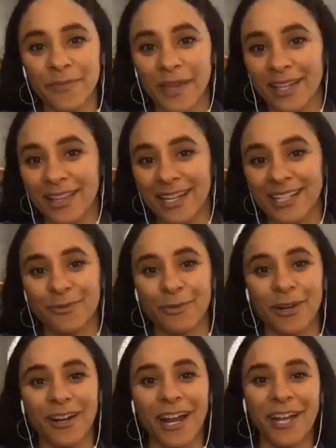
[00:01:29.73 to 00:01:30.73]
Like that's
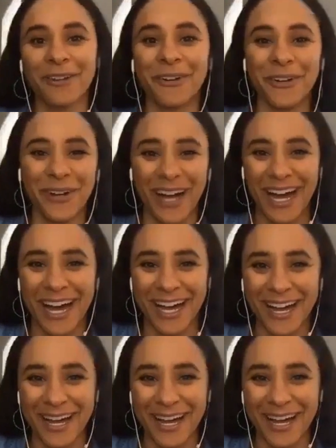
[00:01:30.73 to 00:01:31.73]
where I grew
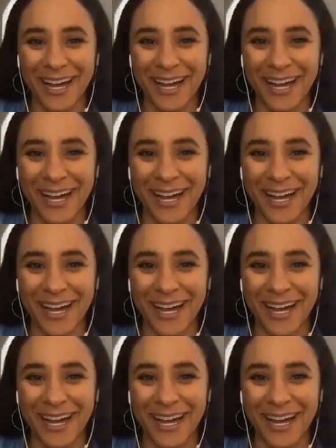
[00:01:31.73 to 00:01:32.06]
up,